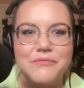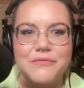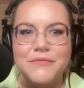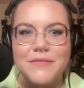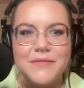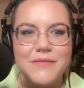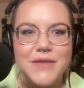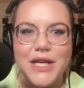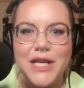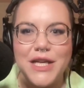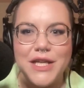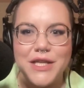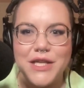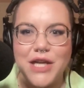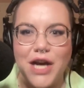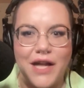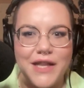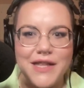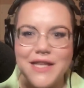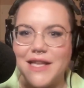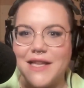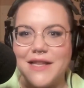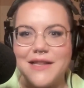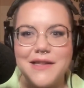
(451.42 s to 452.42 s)
he's got
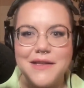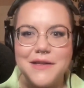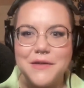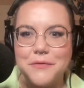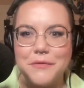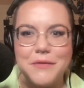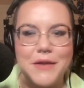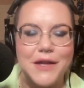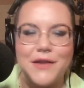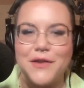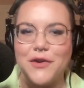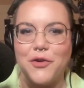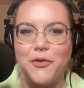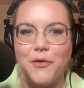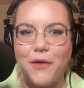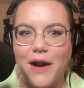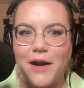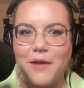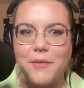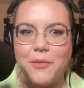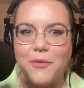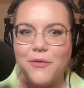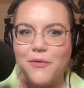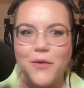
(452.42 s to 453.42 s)
this
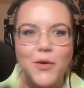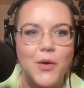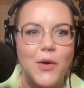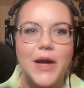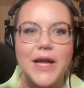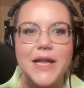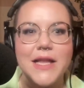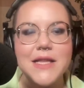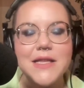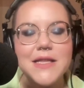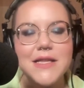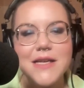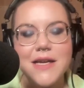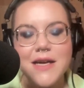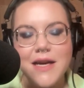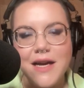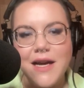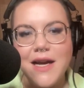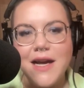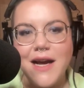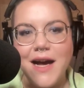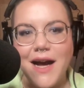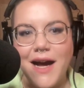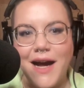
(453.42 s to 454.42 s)
incredible voice.
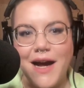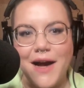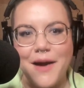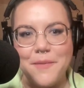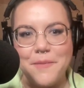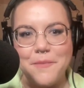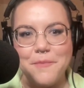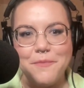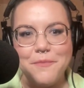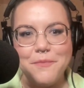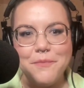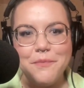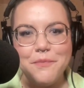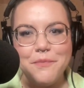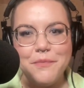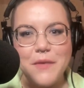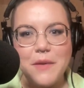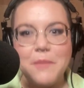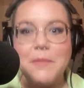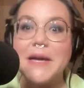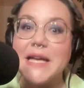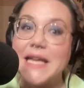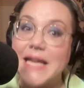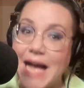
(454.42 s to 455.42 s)

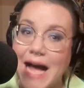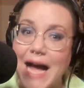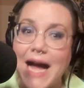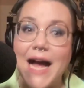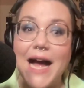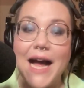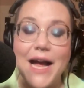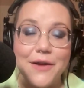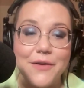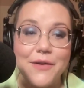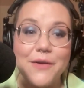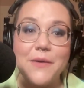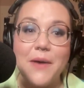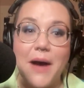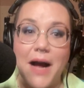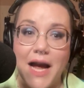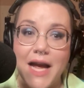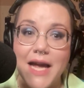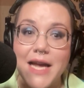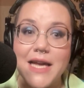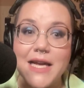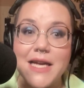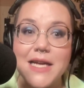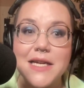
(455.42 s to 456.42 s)
But yeah,
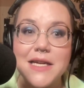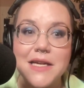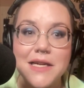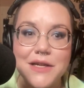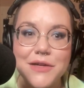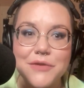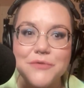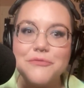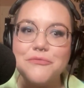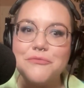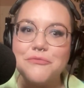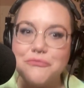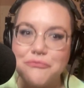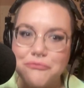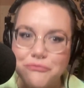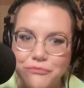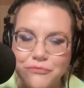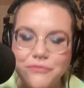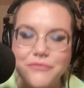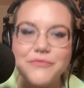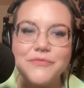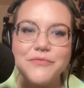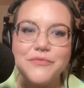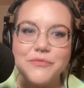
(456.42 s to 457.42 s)
I
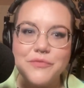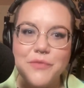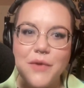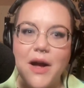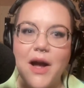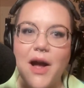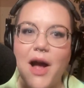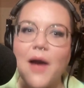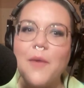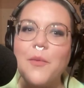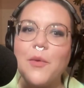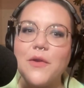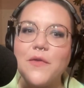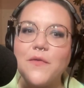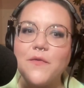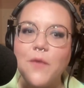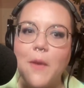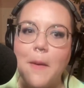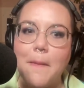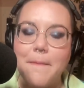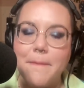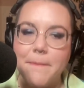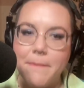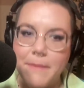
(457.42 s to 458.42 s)
was
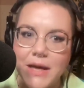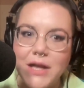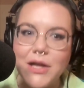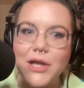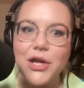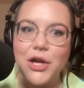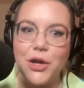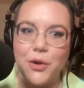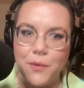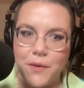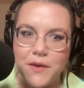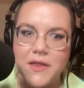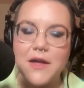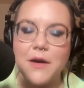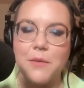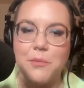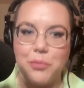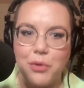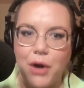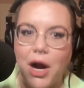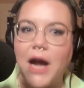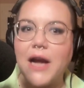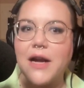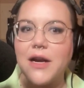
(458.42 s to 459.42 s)
familiar with it
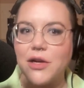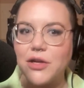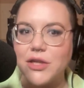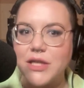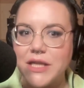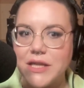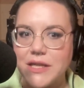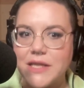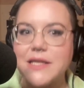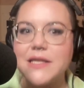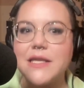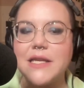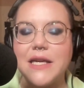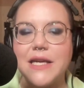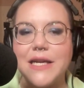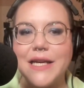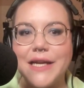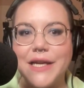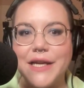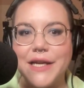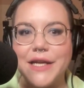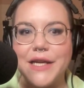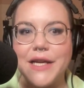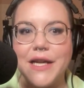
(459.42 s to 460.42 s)
prior to
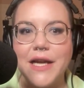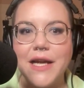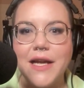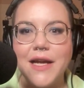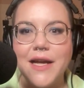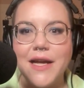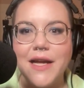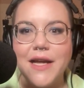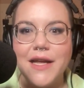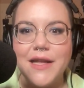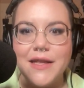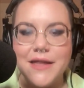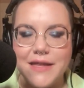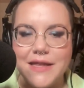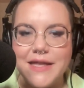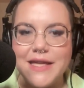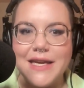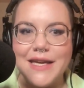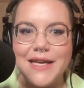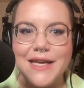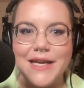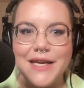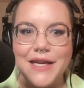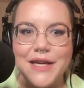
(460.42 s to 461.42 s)
seeing
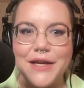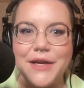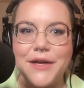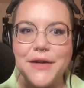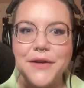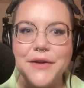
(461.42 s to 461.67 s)
the